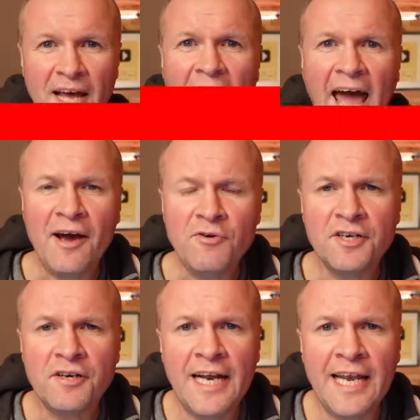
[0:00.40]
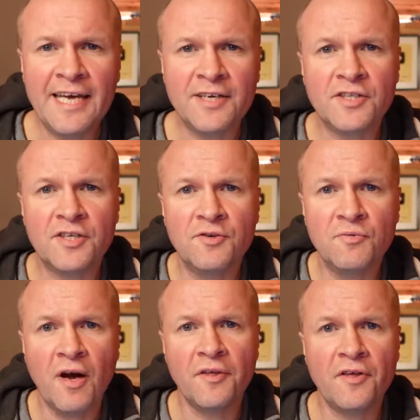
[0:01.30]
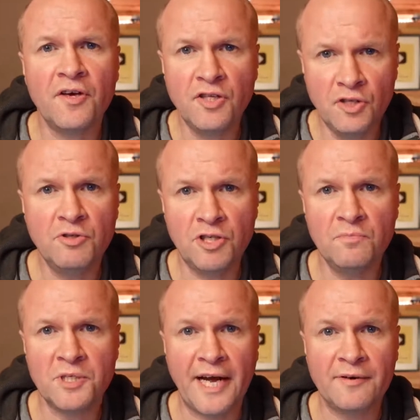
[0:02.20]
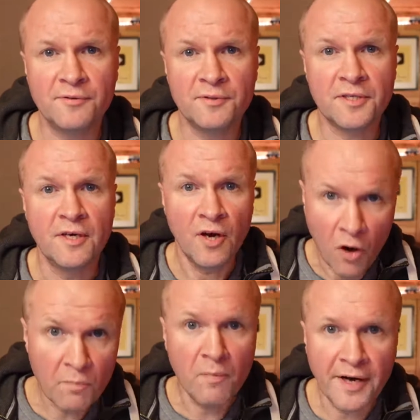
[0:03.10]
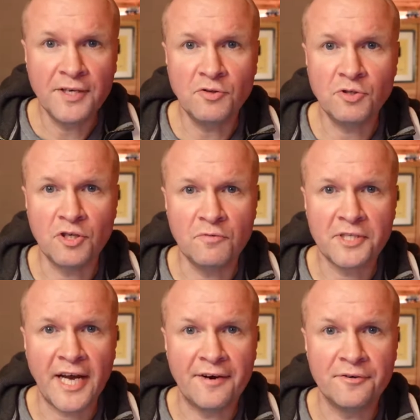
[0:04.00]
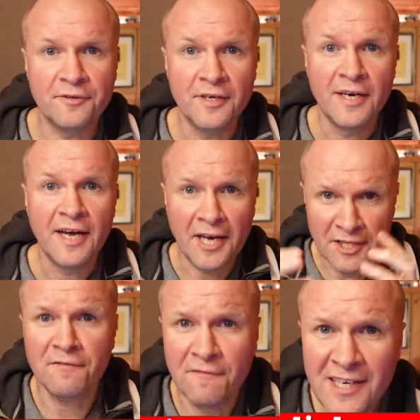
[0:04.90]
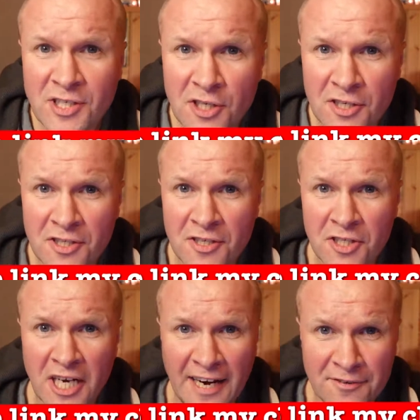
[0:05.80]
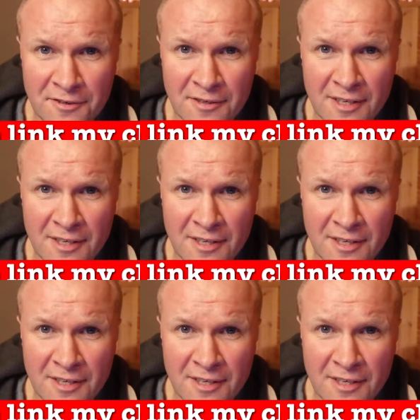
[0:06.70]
How can I link to other YouTube channels on my YouTube channel as a featured channel?